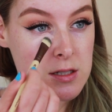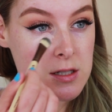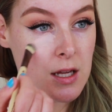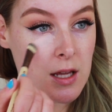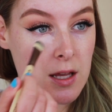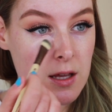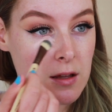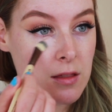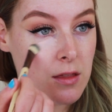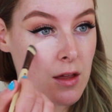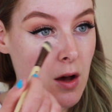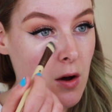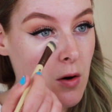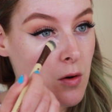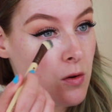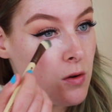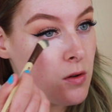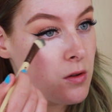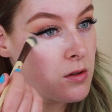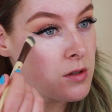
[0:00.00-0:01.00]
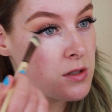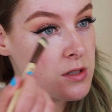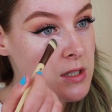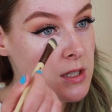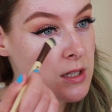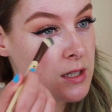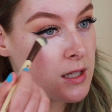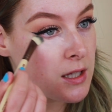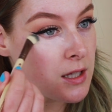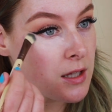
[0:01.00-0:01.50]
take that all
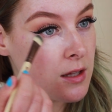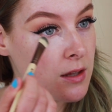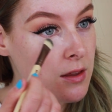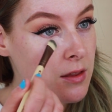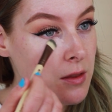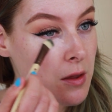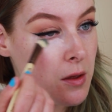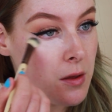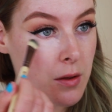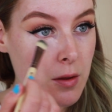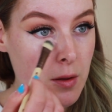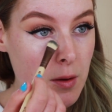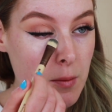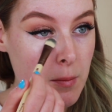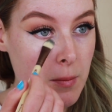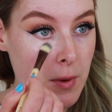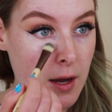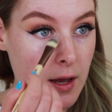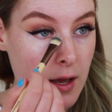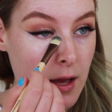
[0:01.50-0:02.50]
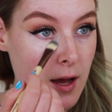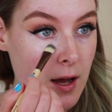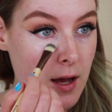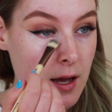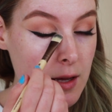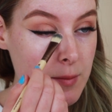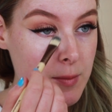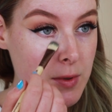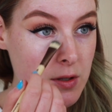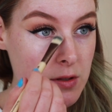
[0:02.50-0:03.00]
underneath
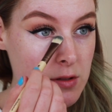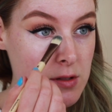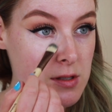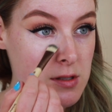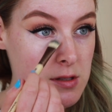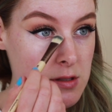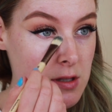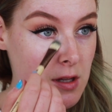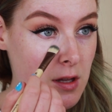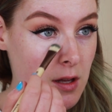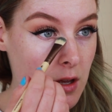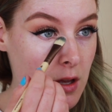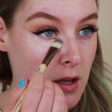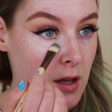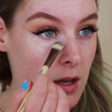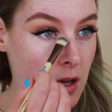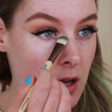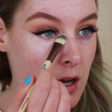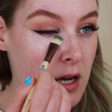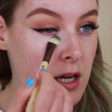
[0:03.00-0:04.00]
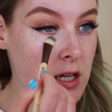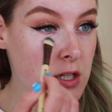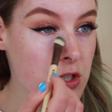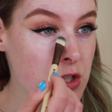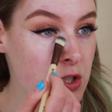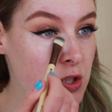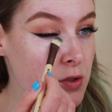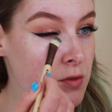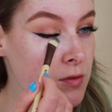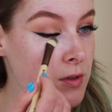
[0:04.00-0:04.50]
my eye because I
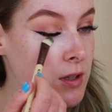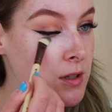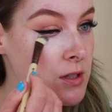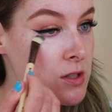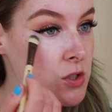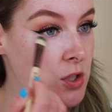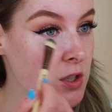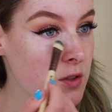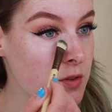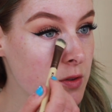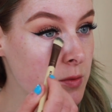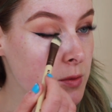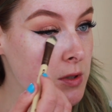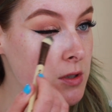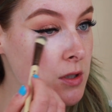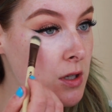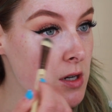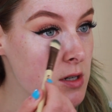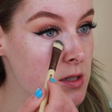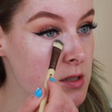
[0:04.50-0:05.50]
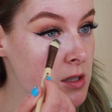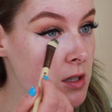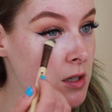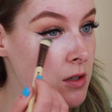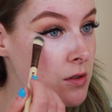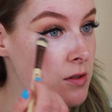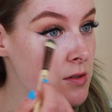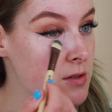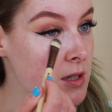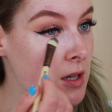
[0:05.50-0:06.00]
do really suffer with dark
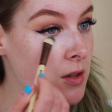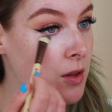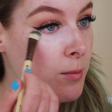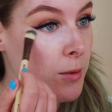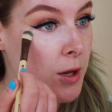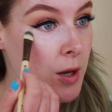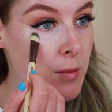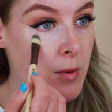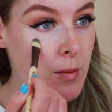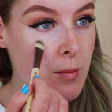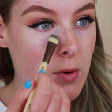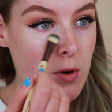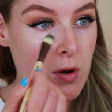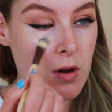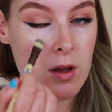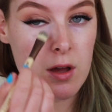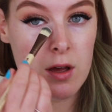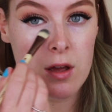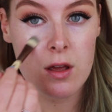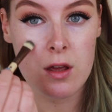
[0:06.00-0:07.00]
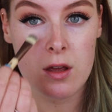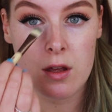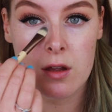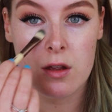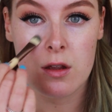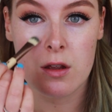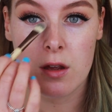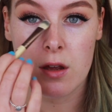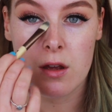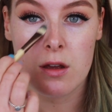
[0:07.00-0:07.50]
circles at the moment, but
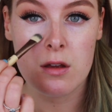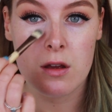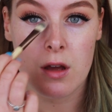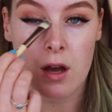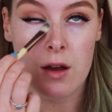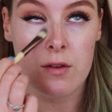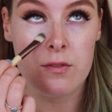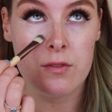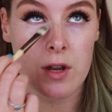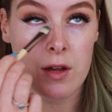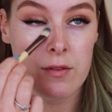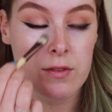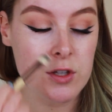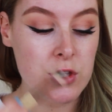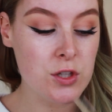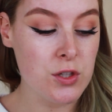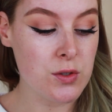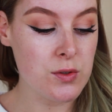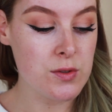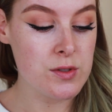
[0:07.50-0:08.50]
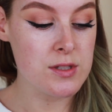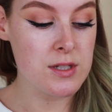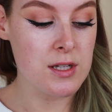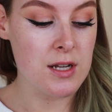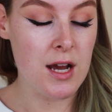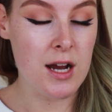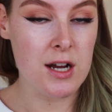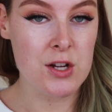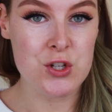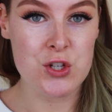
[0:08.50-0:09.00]
I've never used
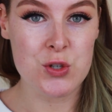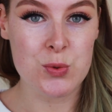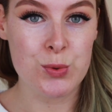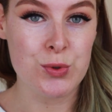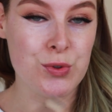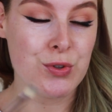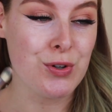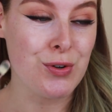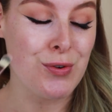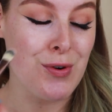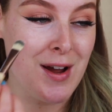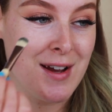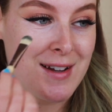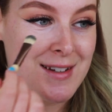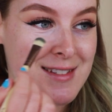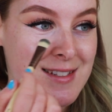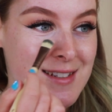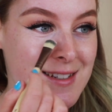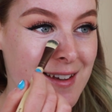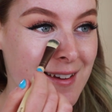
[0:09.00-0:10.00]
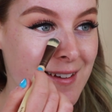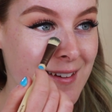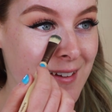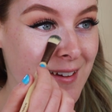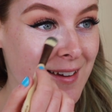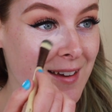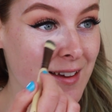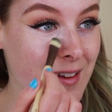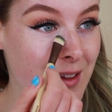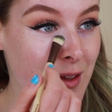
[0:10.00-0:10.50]
an actual corrector
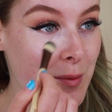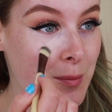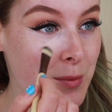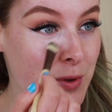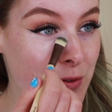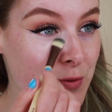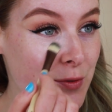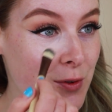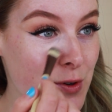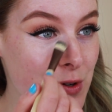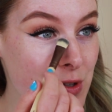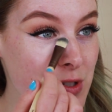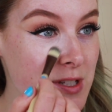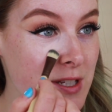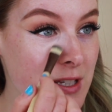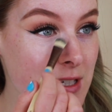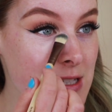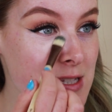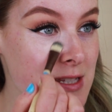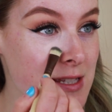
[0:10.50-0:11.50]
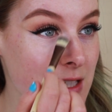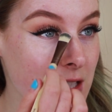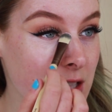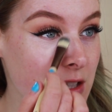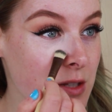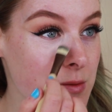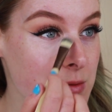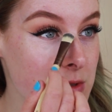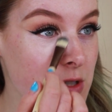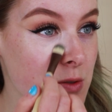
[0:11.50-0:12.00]
before to conceal
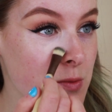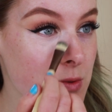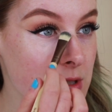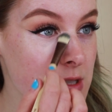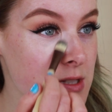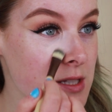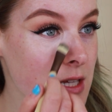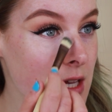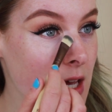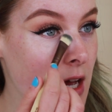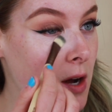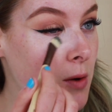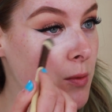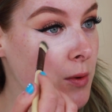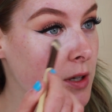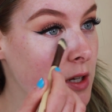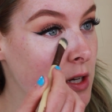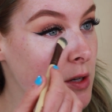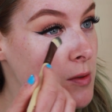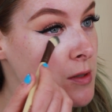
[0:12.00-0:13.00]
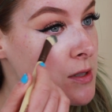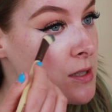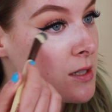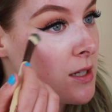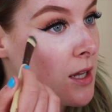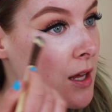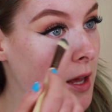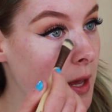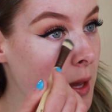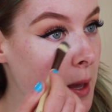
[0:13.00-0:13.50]
them, so we'll see how we go
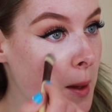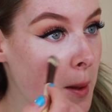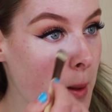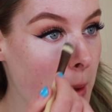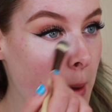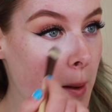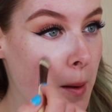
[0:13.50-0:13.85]
today.